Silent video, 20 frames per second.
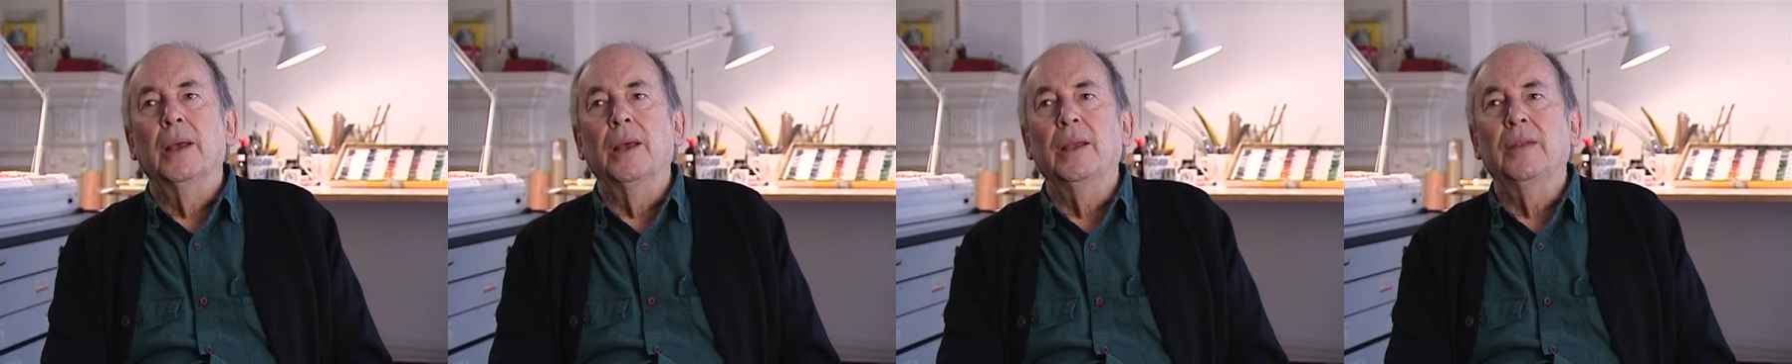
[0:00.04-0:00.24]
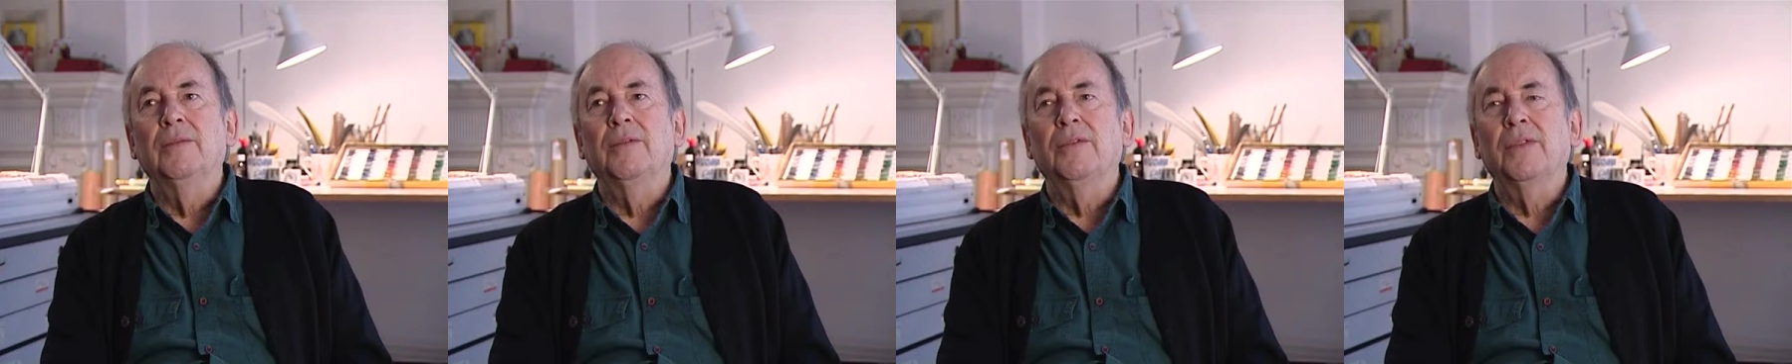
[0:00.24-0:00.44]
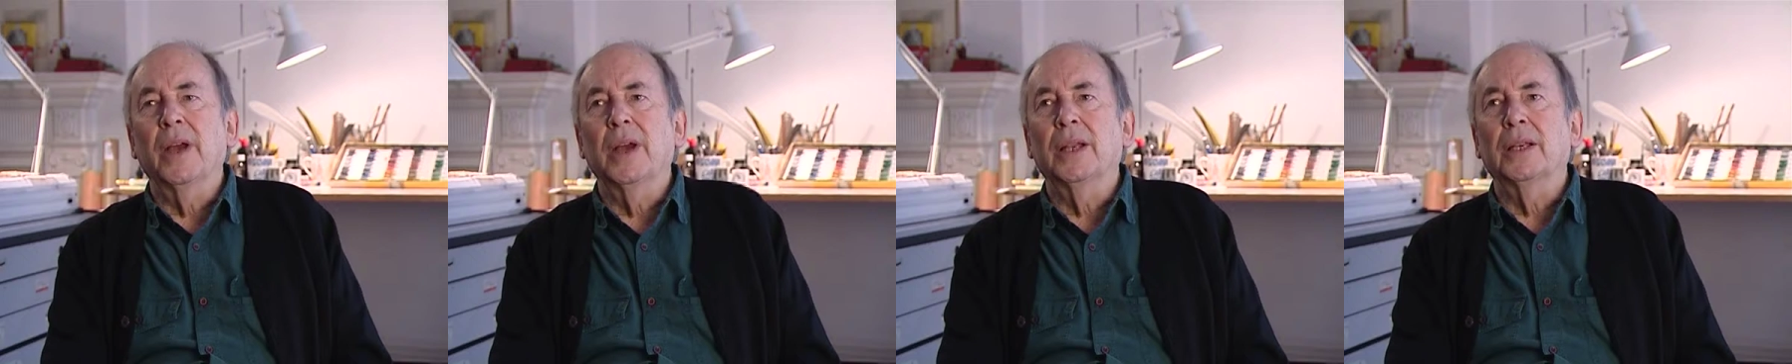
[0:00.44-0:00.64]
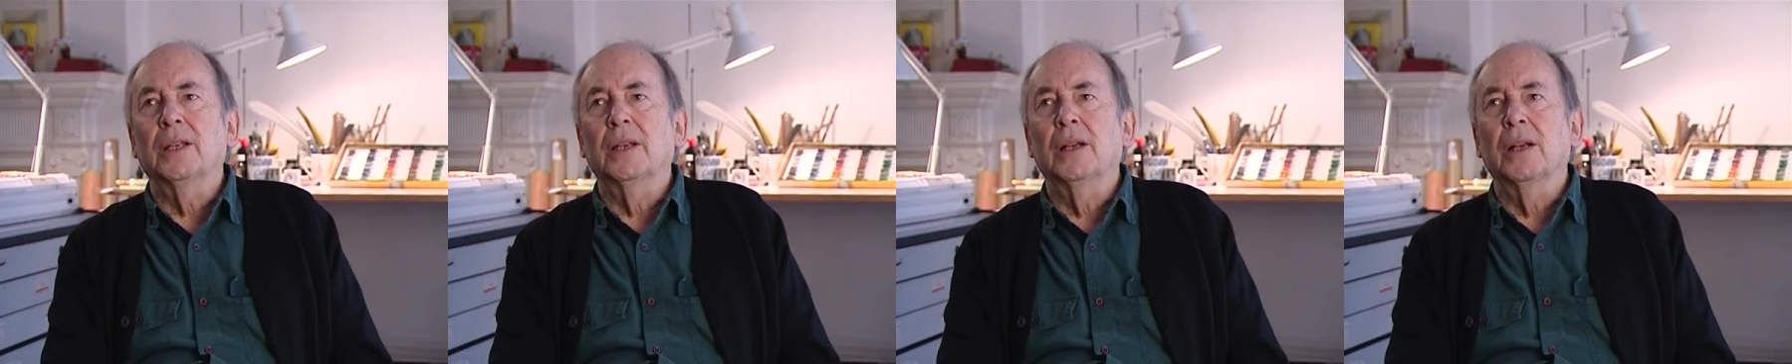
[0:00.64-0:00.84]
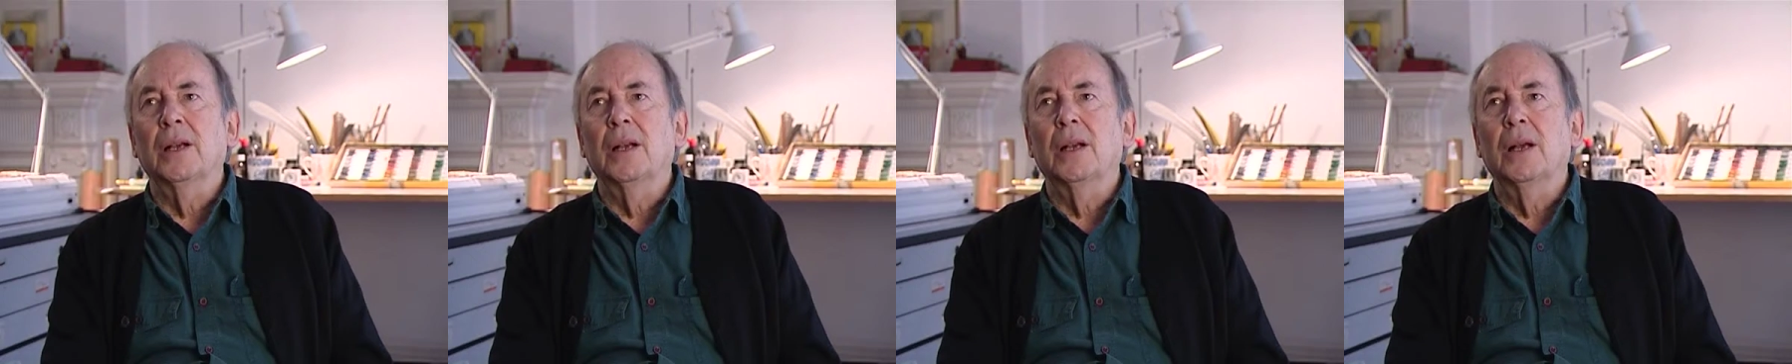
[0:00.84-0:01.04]
in
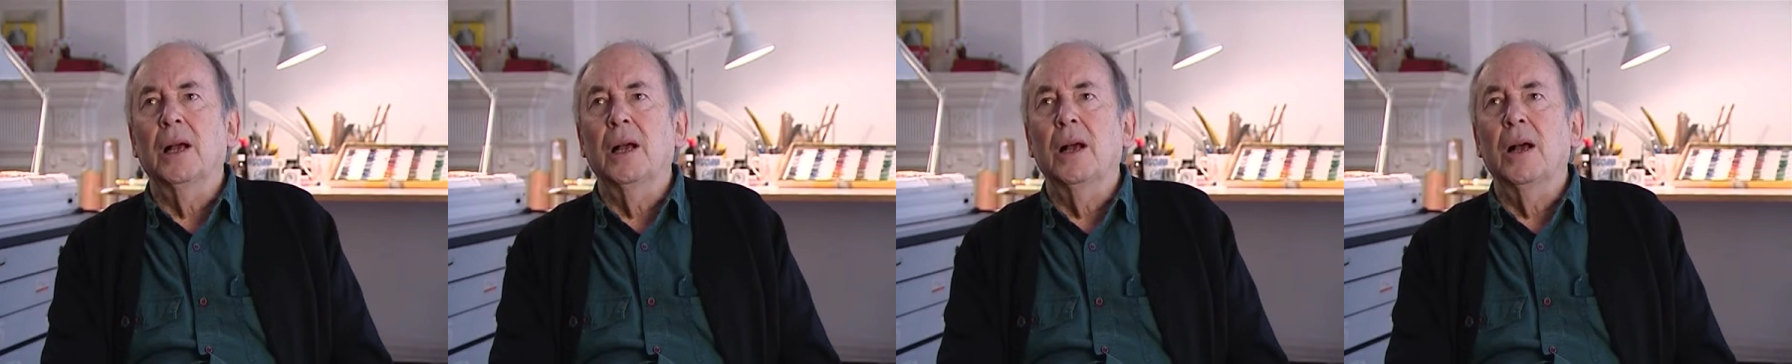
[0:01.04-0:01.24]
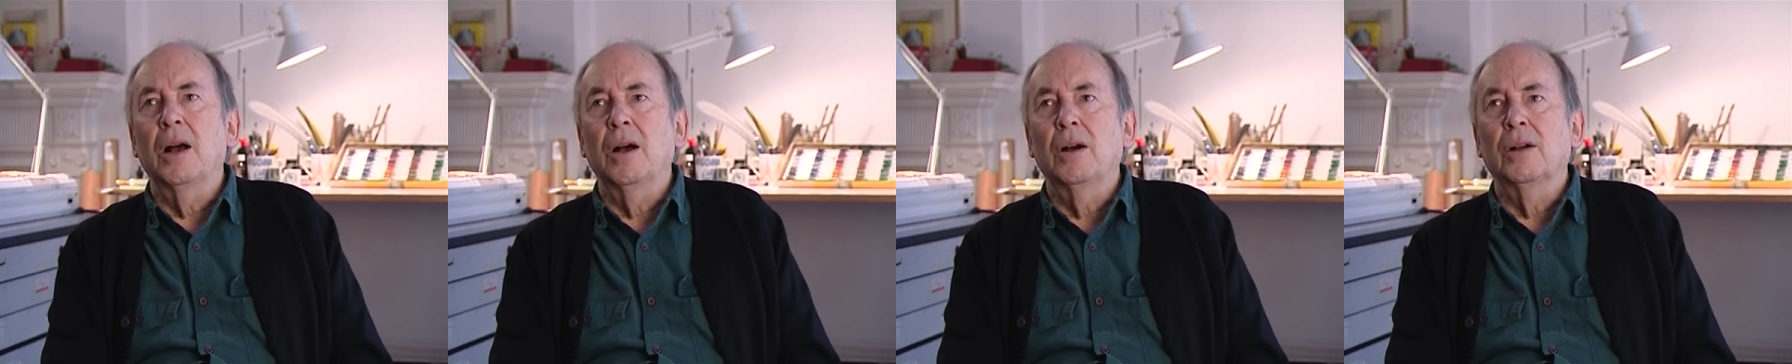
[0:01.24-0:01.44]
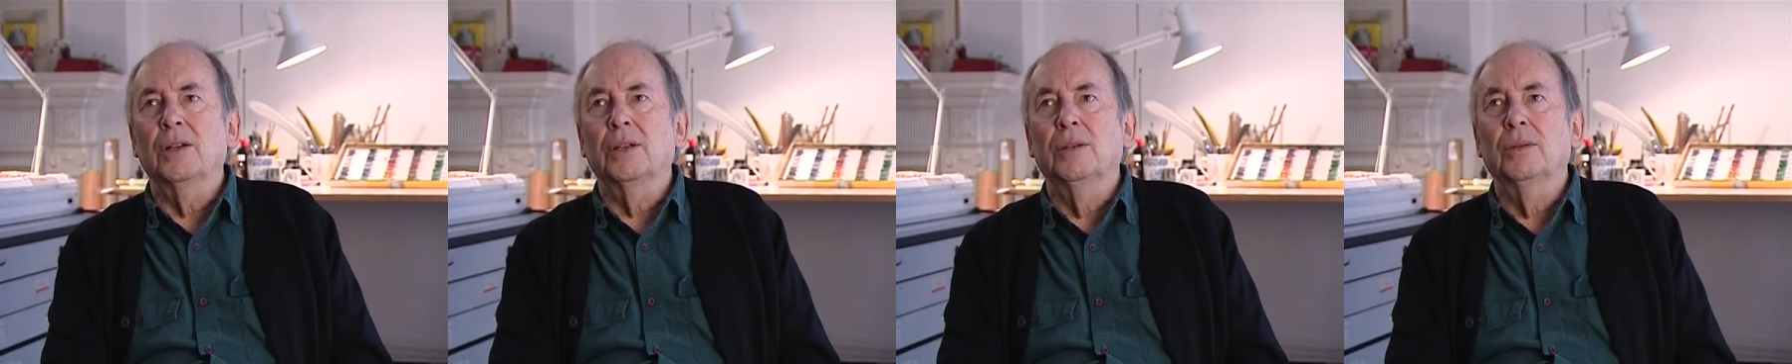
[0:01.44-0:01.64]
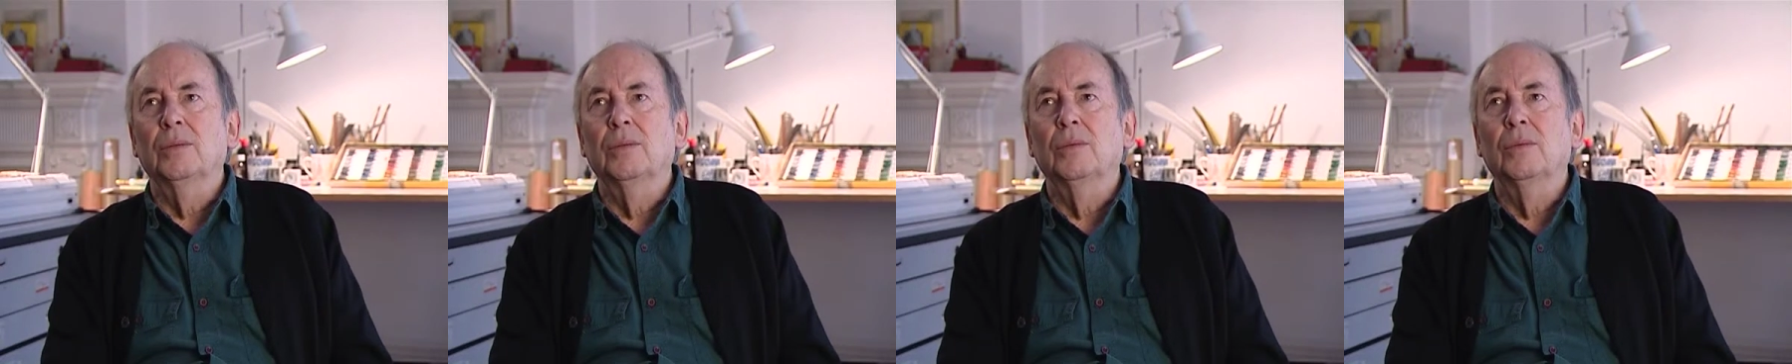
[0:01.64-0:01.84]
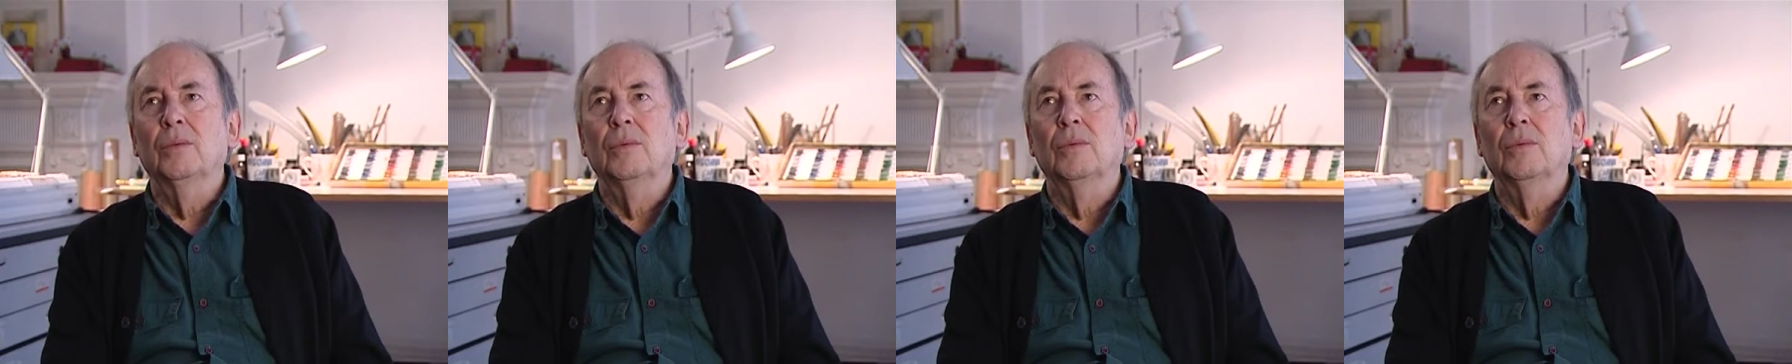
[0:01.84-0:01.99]
fact, art